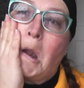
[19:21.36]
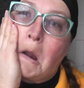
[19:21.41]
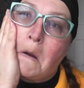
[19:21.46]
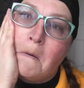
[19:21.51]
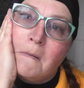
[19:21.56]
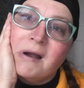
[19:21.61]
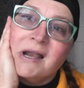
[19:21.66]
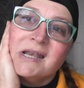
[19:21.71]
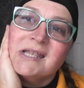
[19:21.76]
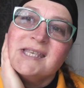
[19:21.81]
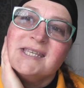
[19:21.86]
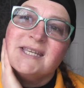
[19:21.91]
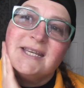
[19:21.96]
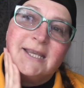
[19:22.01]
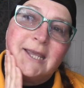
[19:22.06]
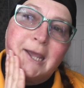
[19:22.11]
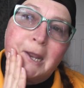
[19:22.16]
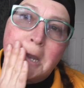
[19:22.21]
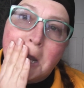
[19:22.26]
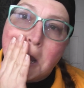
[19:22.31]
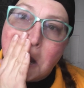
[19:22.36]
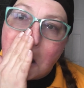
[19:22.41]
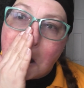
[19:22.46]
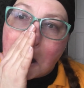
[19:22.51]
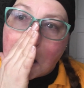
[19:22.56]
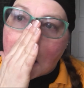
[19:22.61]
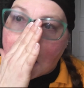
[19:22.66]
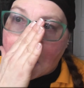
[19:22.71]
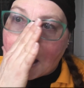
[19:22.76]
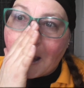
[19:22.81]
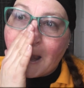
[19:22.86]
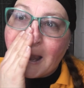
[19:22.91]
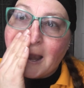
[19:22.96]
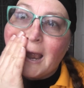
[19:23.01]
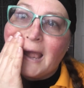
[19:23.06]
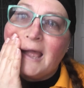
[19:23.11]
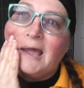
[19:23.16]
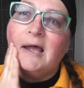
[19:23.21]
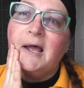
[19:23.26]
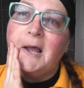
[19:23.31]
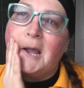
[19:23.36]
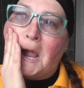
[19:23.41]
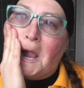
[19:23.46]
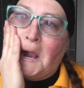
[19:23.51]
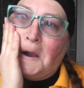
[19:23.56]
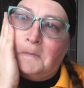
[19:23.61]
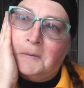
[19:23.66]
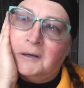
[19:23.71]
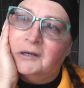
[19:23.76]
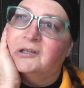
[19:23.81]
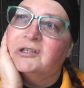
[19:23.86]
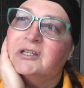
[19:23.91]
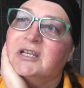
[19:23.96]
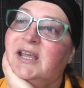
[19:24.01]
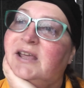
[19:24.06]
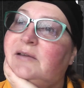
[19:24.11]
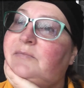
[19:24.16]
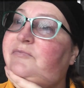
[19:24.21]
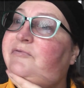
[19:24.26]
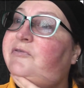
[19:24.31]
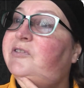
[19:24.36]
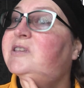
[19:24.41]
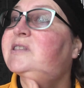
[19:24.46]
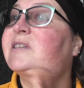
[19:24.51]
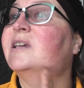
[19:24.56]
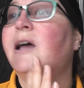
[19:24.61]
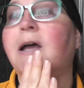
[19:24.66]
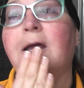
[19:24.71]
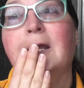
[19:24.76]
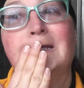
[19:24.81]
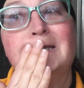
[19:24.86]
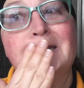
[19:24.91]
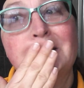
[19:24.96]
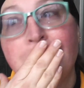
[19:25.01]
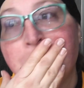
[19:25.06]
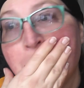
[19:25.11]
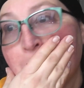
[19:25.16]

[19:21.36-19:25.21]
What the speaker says: Once again, I want to emphasize